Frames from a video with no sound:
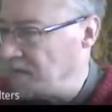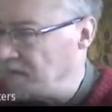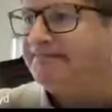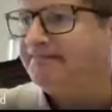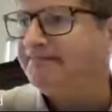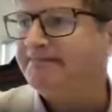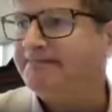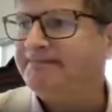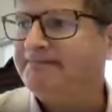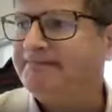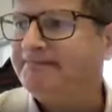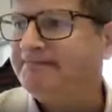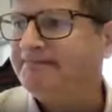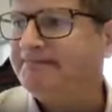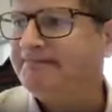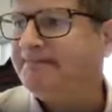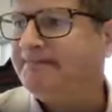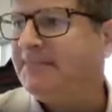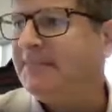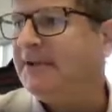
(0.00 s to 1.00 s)

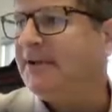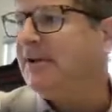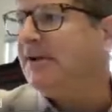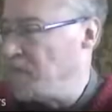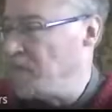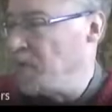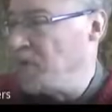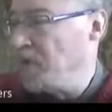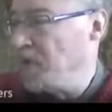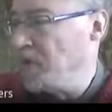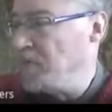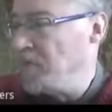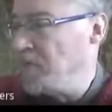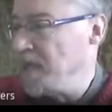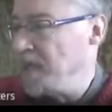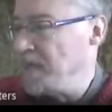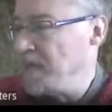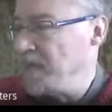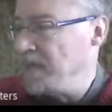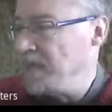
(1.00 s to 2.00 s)
Jennifer Ball and
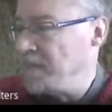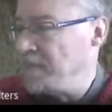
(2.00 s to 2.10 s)
Mika.